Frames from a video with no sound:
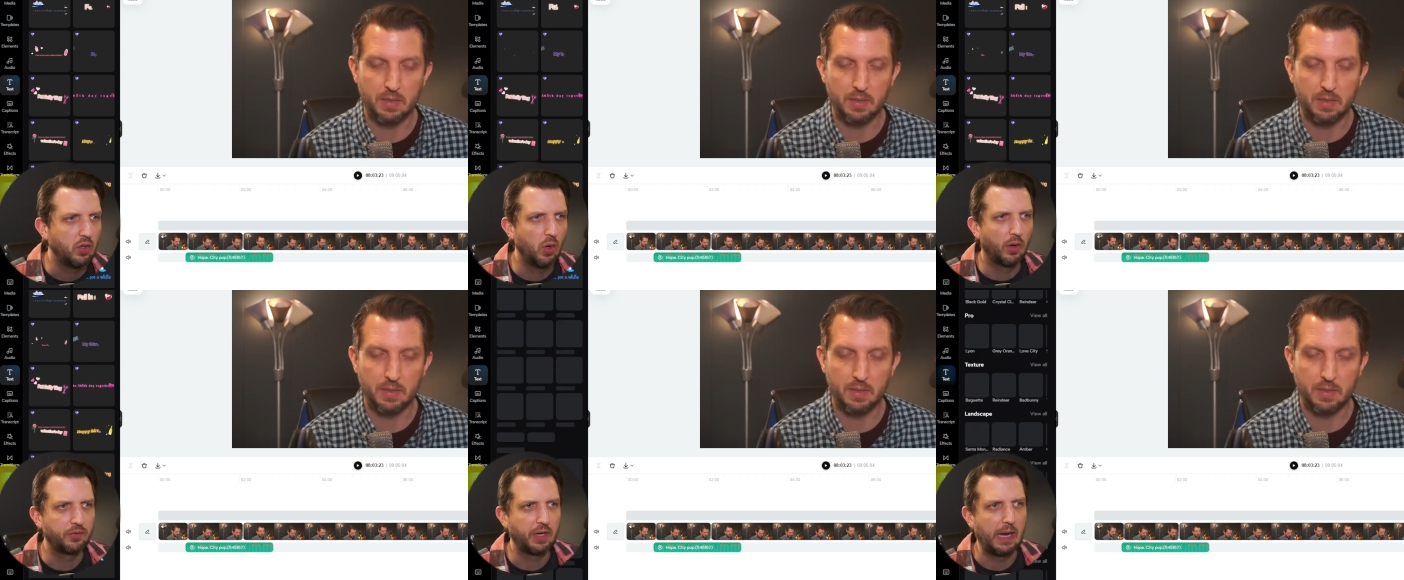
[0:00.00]

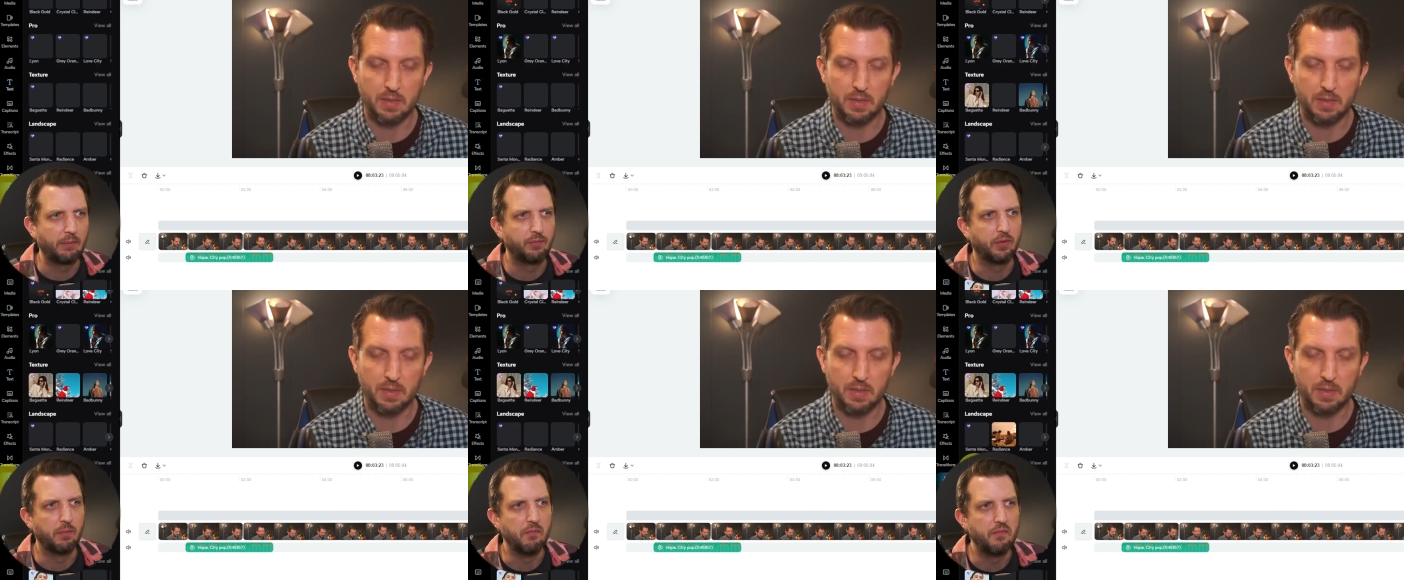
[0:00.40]
Speaker 1: You also
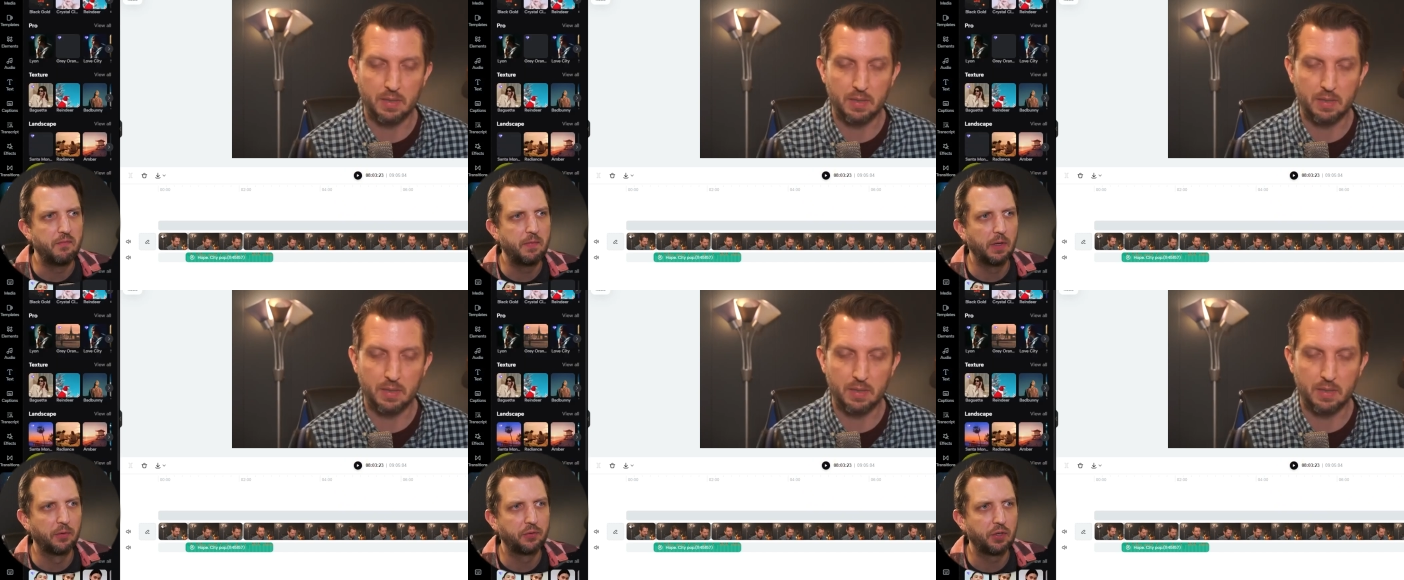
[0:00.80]
have some
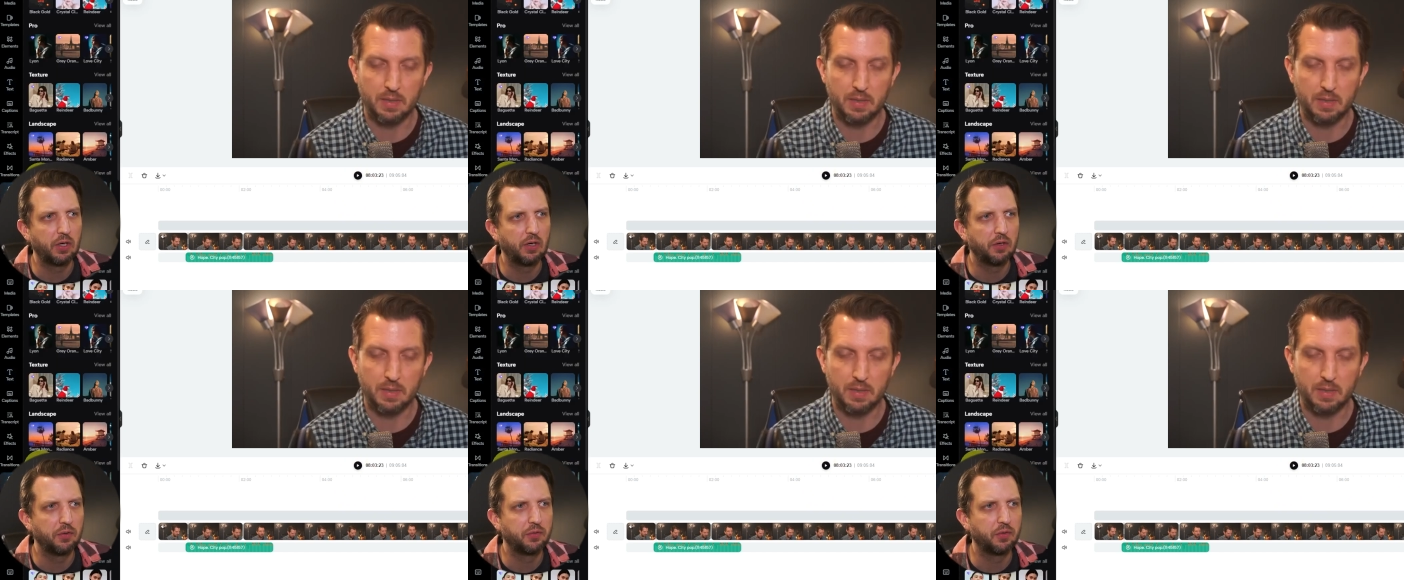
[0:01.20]

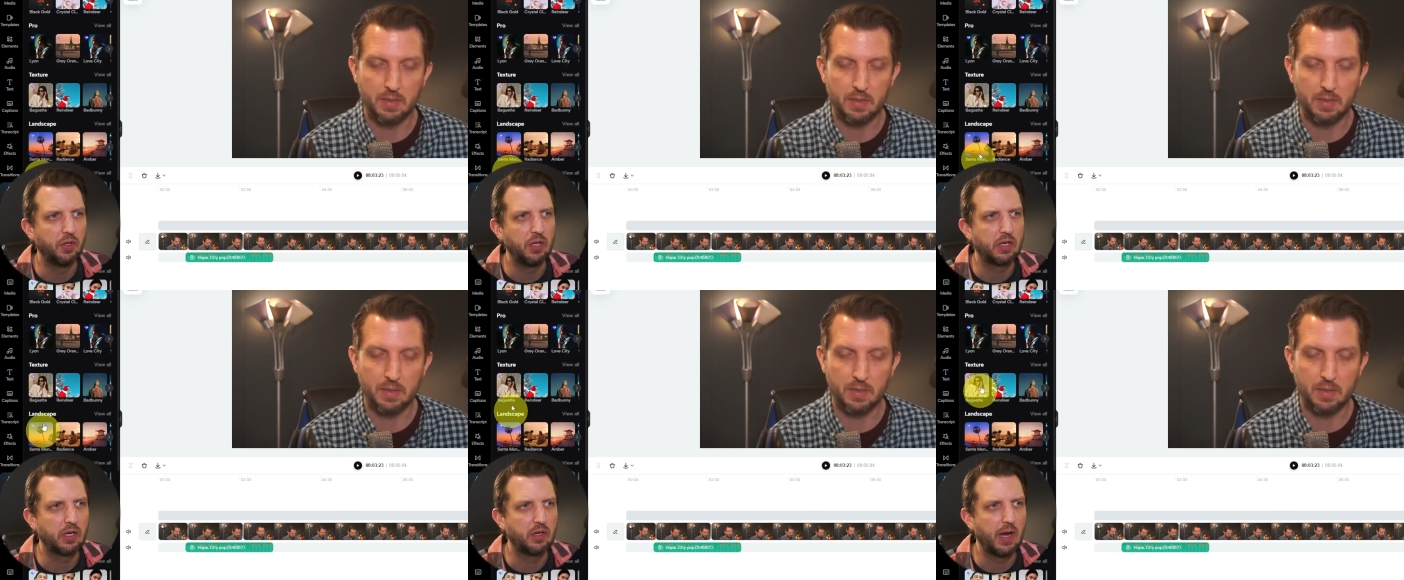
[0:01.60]
filters, so
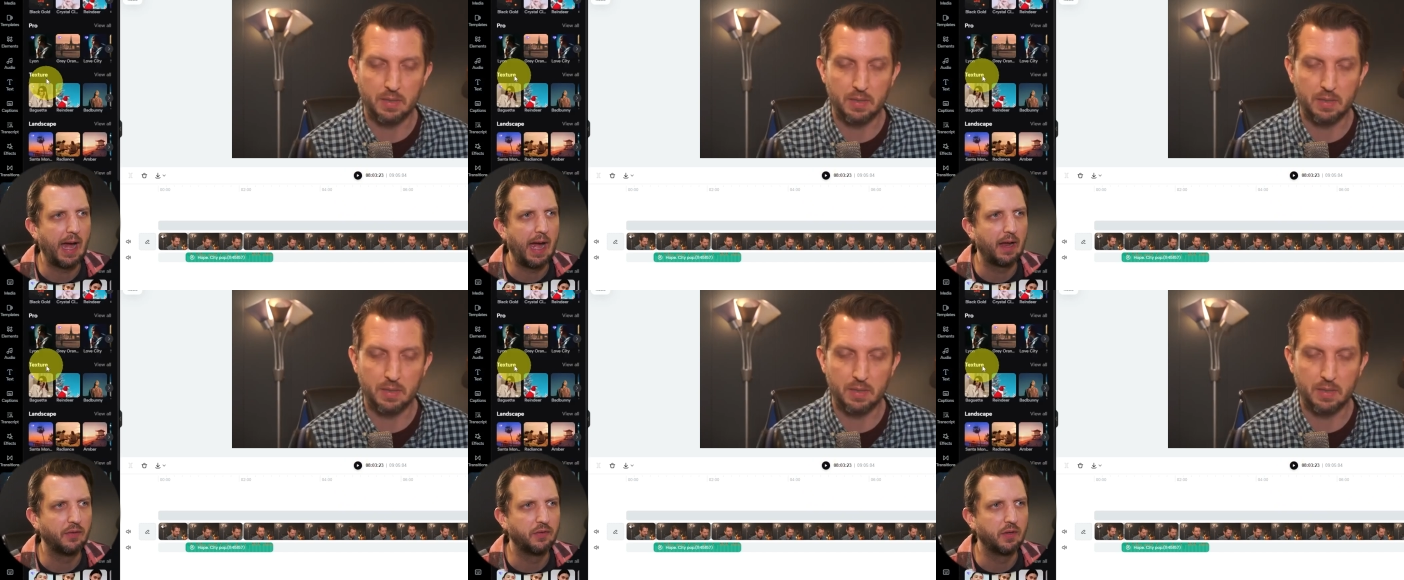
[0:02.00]
you could
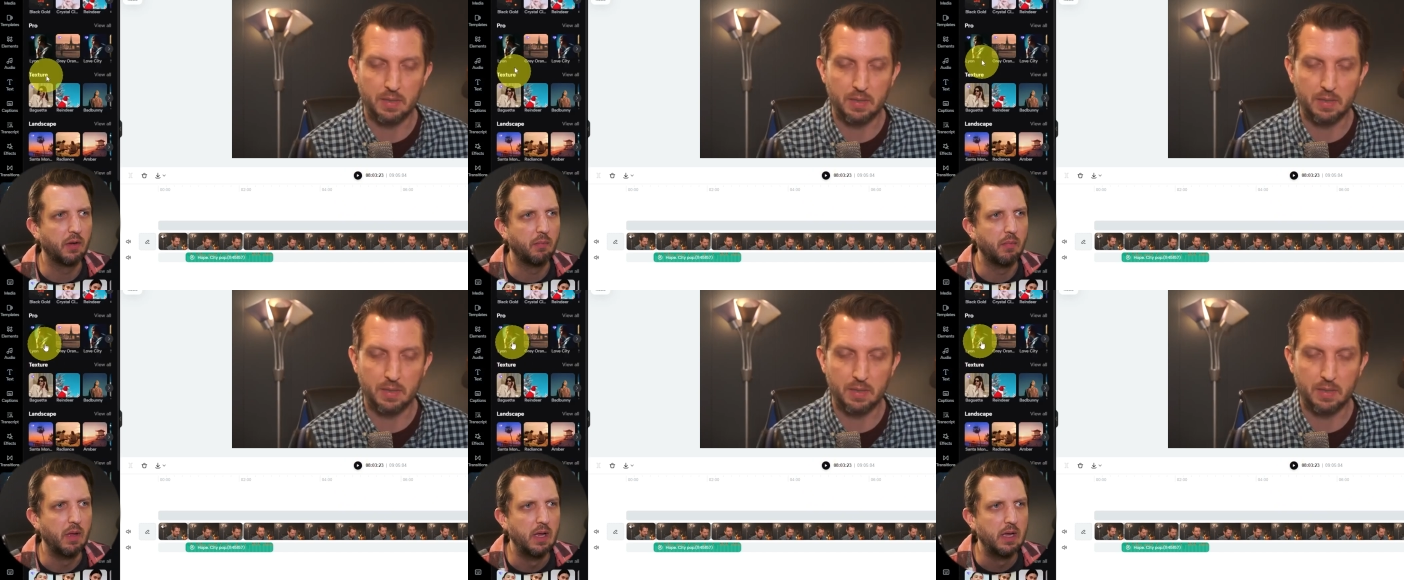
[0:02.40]
add
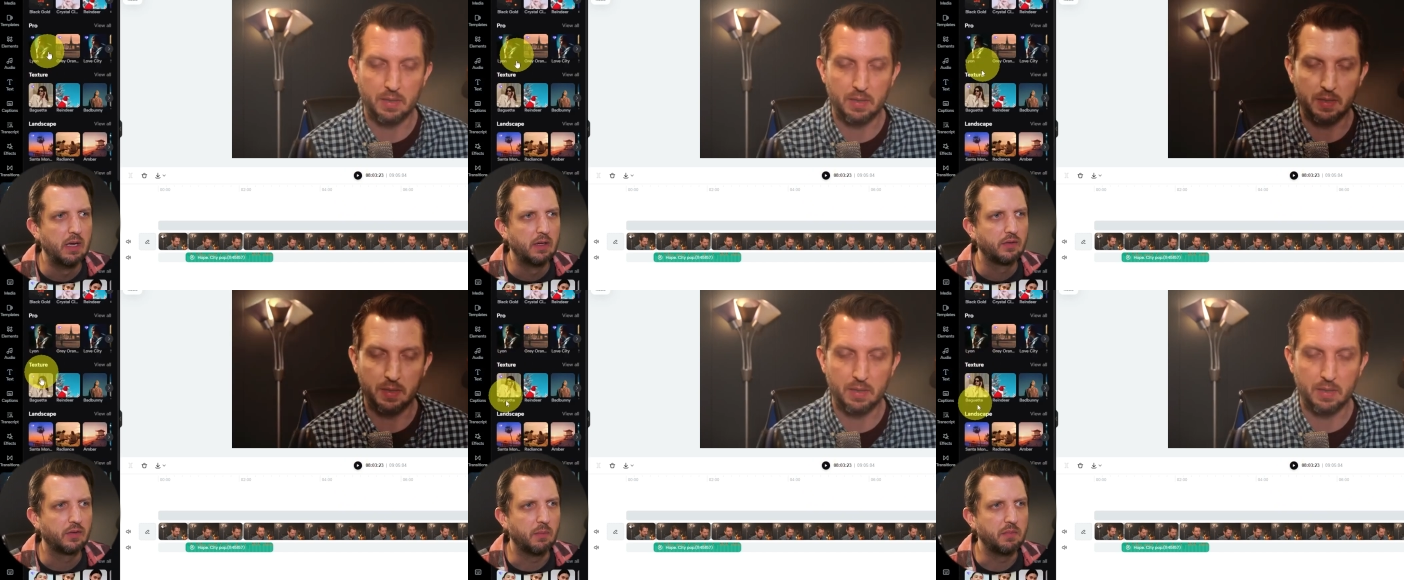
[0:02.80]
some
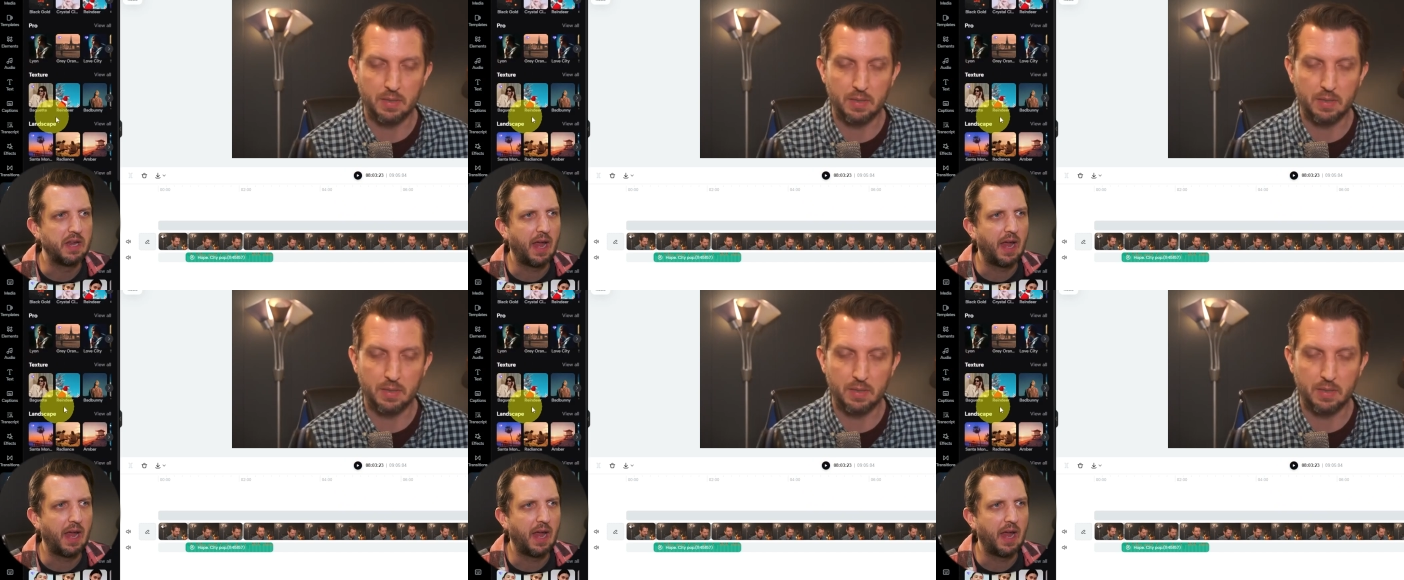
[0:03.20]
some